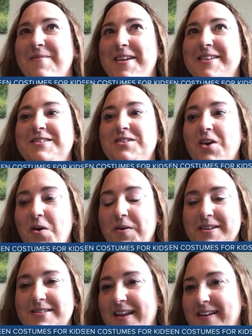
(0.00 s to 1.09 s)
He's so
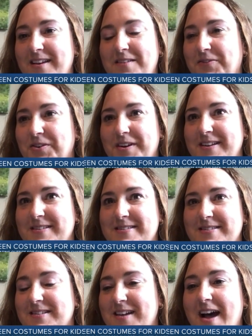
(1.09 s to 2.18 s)
excited for his
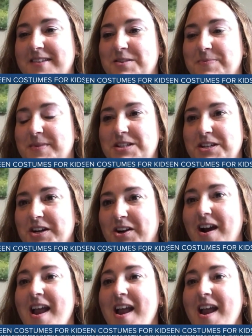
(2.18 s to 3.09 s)
costume this year.